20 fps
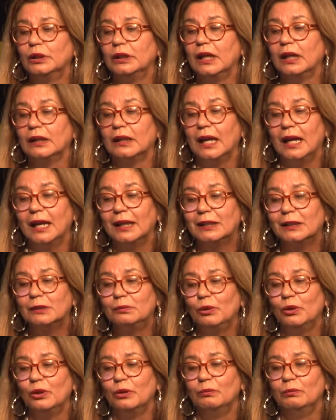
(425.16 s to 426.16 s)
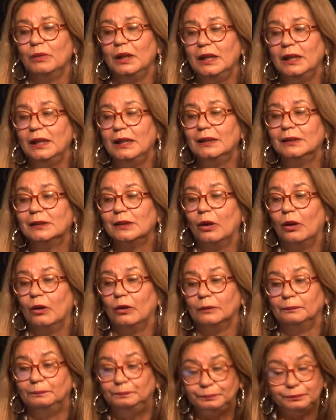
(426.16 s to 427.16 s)
together expert meetings
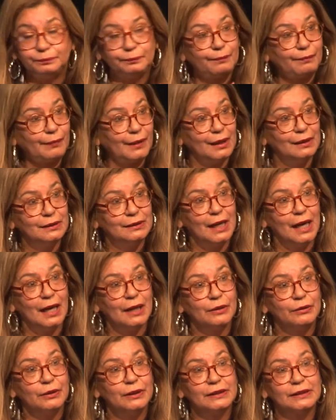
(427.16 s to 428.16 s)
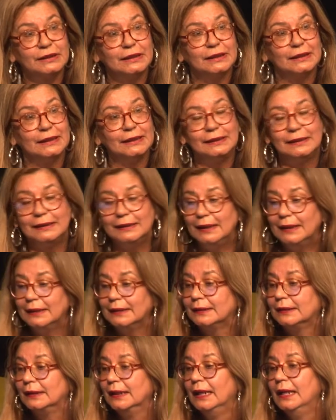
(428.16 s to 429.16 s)
on data and
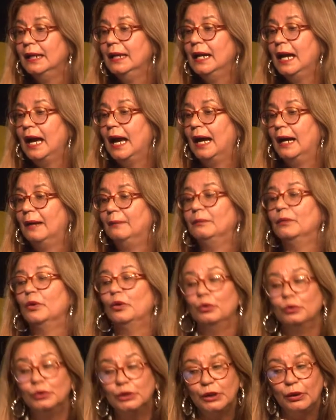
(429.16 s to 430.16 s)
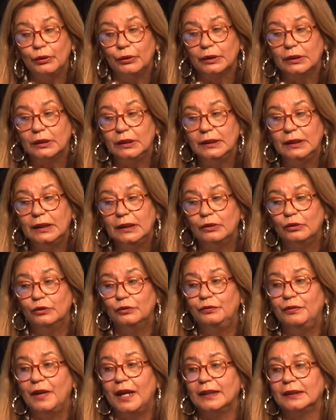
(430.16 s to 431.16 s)
statistics, also on clinical
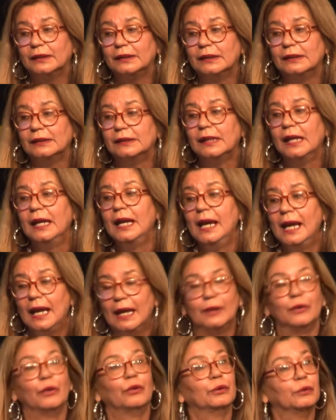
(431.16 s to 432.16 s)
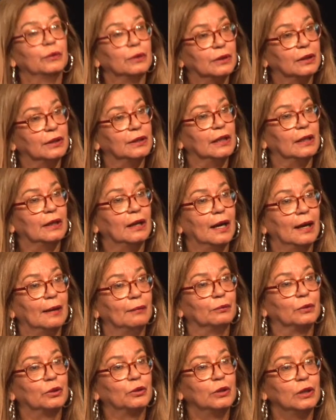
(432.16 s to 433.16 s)
factors and on
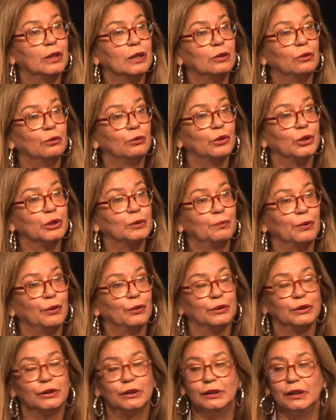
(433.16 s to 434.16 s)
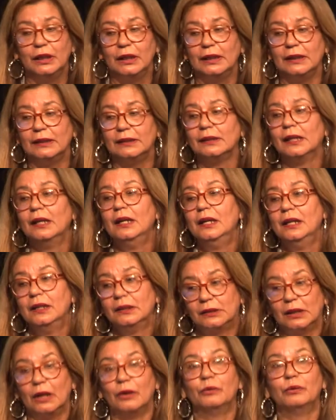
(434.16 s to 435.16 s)
the critical response needs.
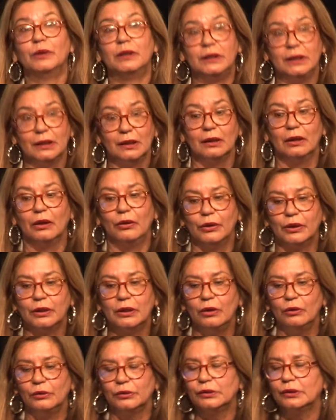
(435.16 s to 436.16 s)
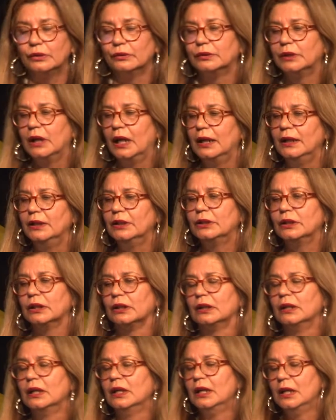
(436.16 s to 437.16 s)
So we did a lot of
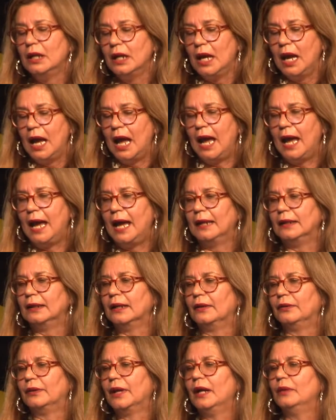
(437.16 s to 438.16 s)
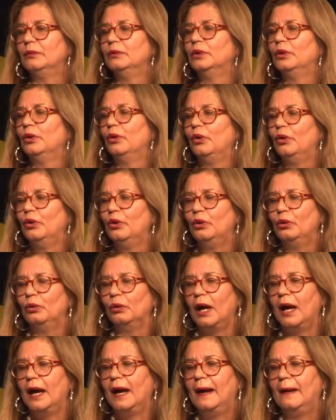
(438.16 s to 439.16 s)
consultation, and that will all